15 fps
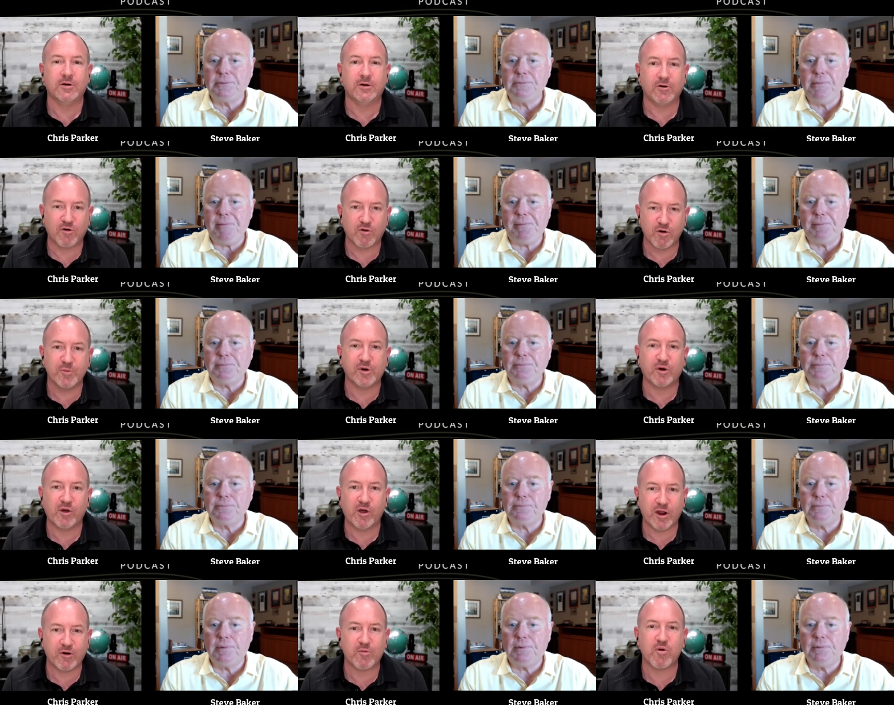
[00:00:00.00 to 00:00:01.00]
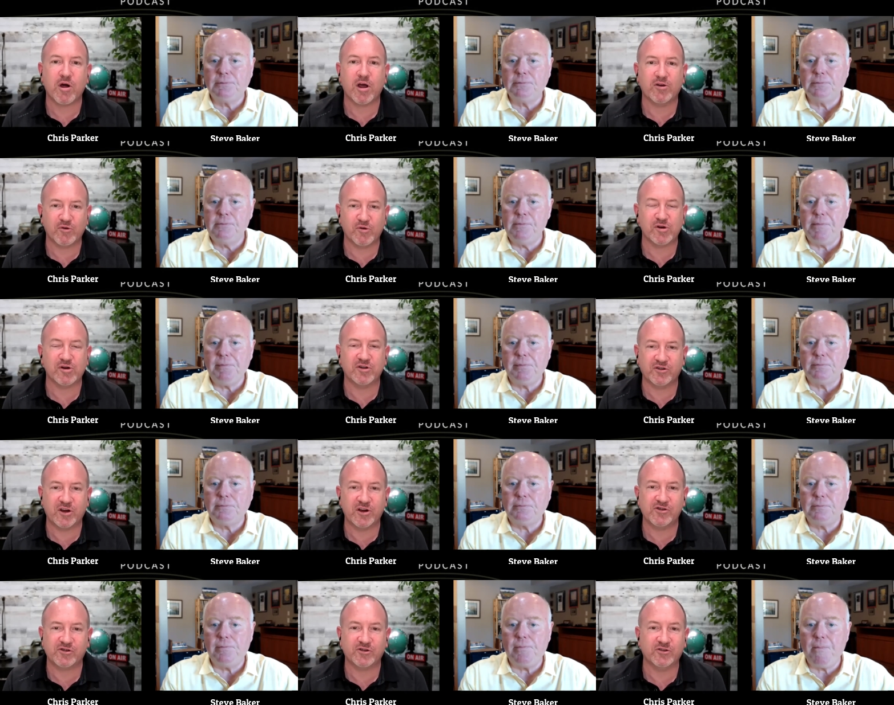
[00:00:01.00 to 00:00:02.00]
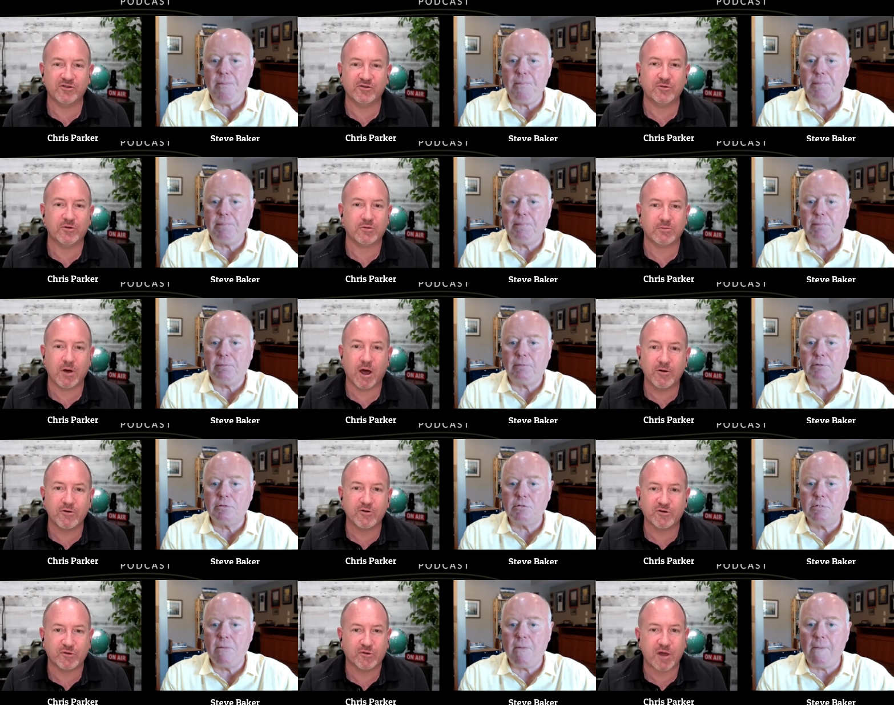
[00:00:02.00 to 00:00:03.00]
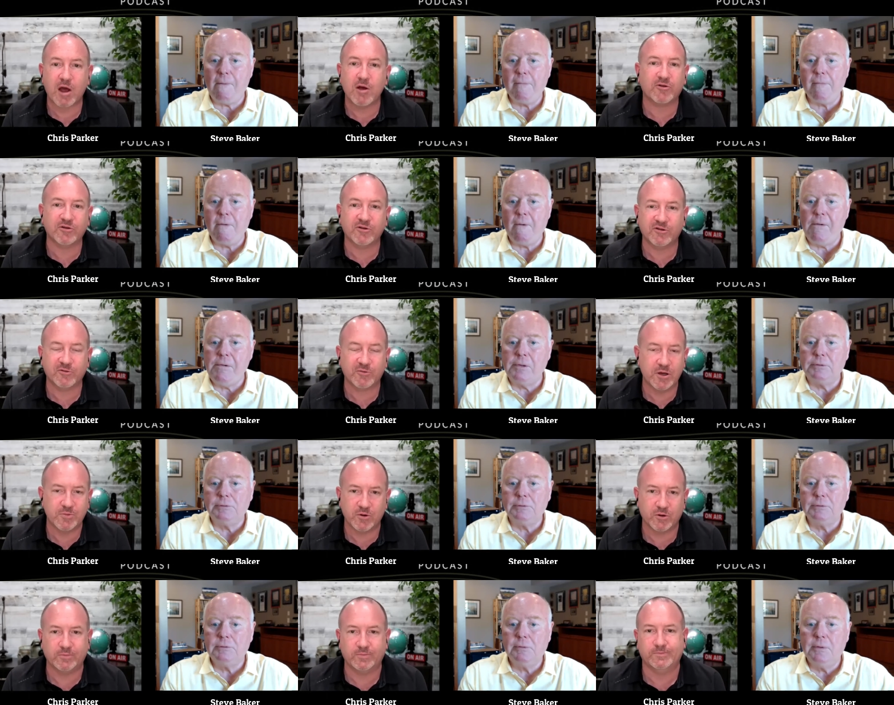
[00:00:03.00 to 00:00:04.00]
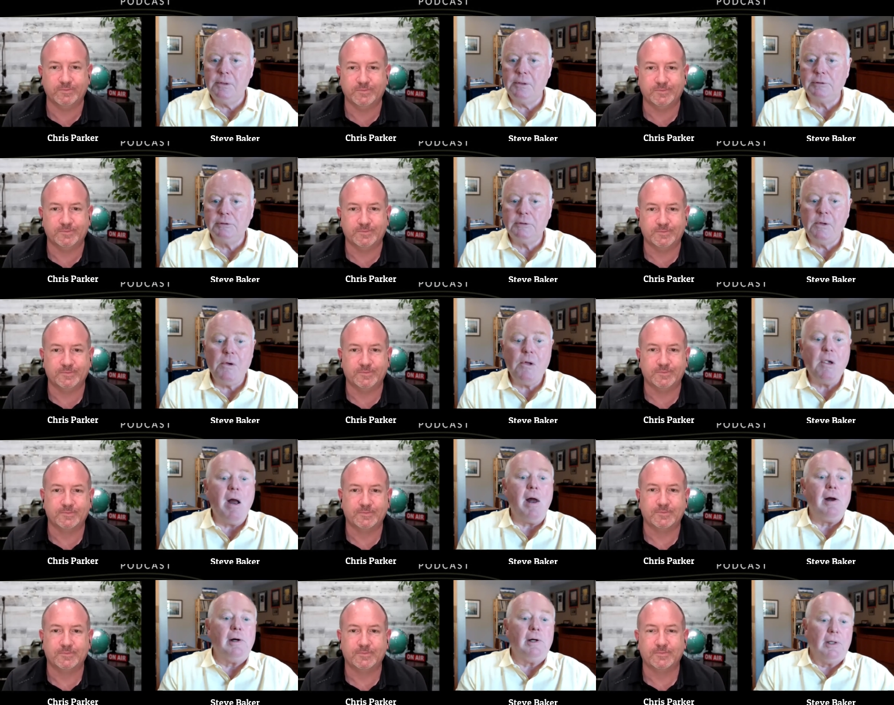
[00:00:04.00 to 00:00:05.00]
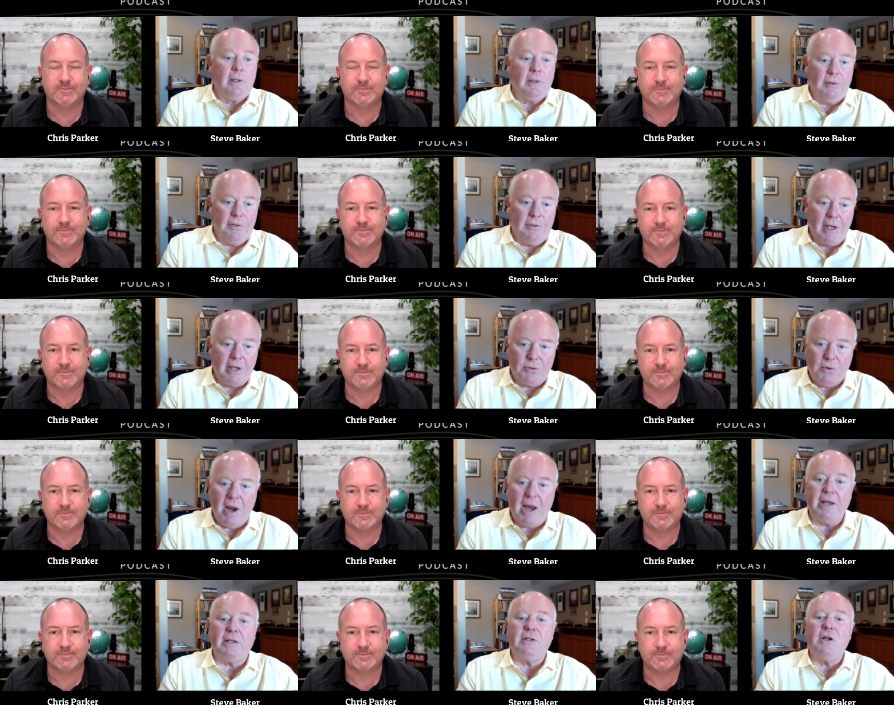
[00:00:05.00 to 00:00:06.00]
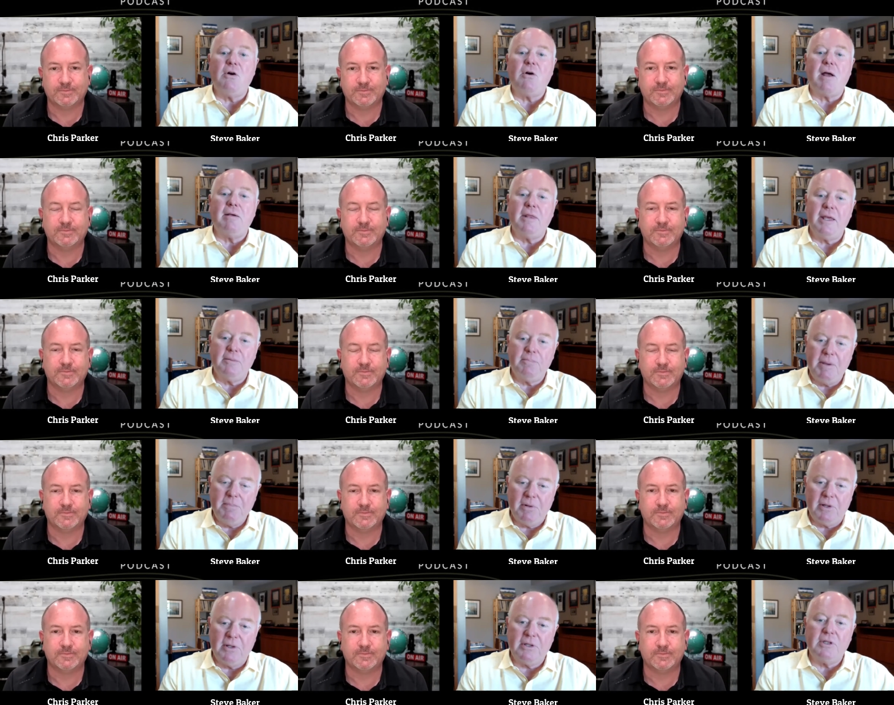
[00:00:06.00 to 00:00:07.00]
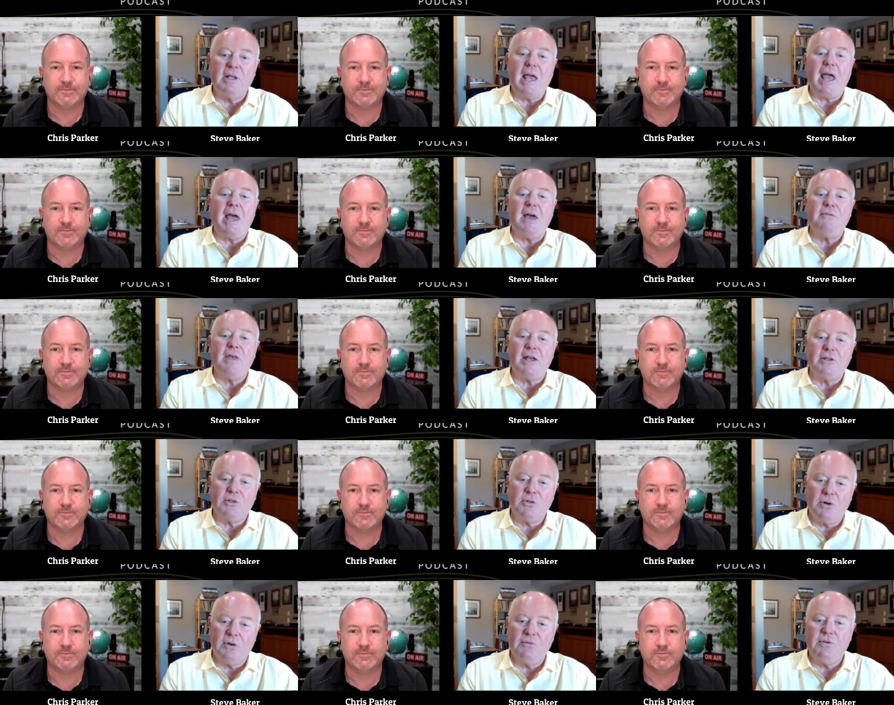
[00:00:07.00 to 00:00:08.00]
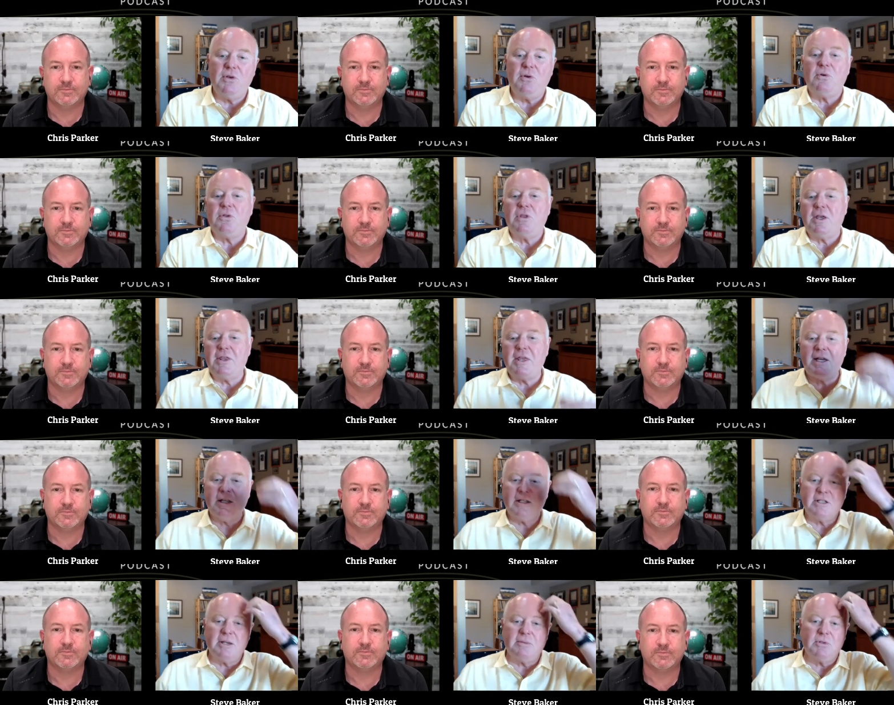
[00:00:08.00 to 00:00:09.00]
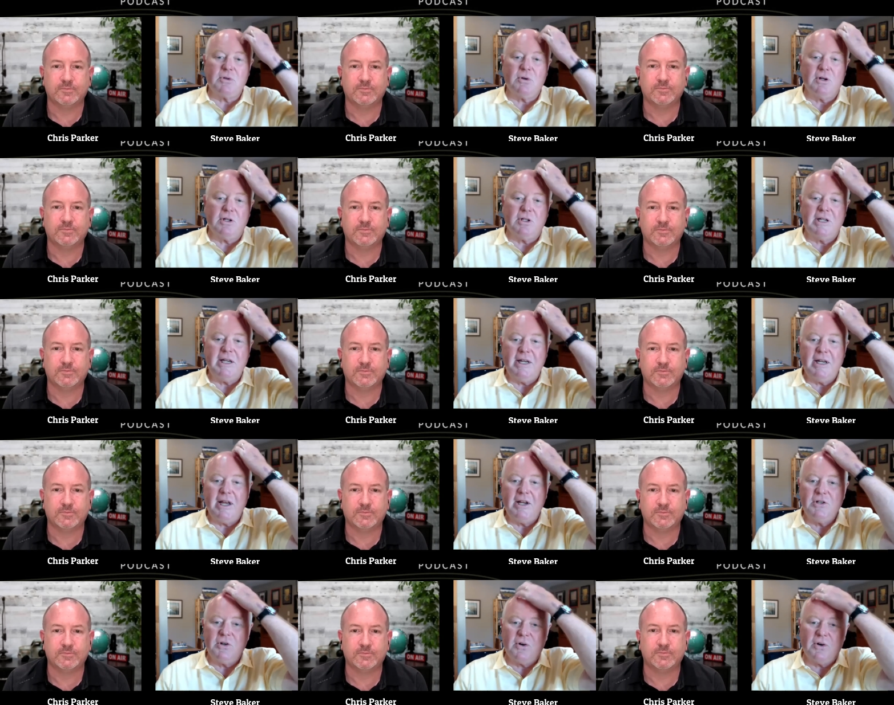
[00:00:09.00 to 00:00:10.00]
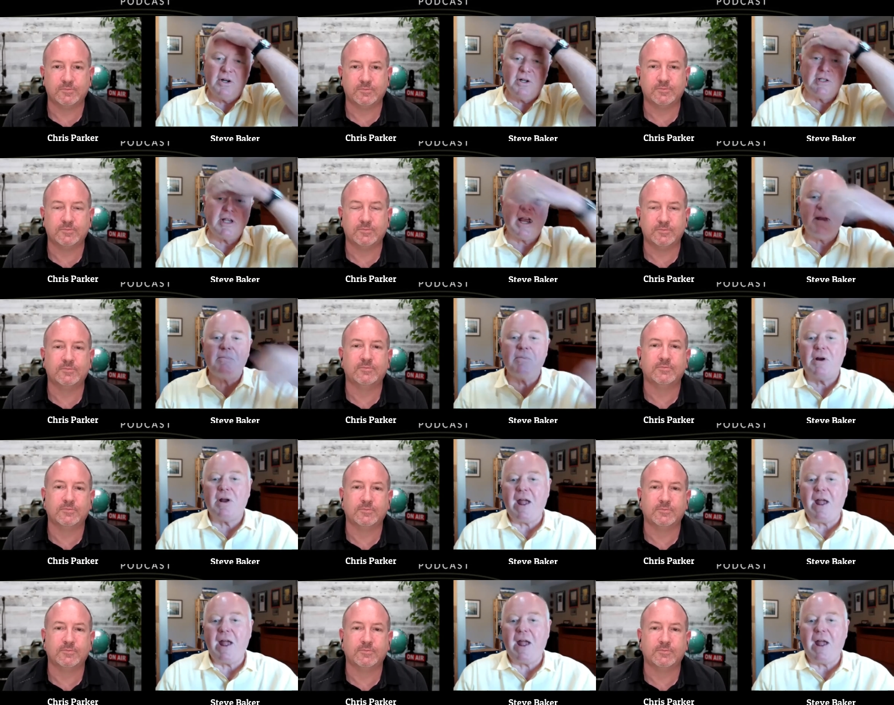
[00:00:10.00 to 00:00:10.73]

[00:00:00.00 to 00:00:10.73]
Speaker 1: criminal enterprise organizations with hundreds or thousands of people.
Speaker 2: That's right. No, I think people have that sort of view, or they think it's some sort of teenager in a cyber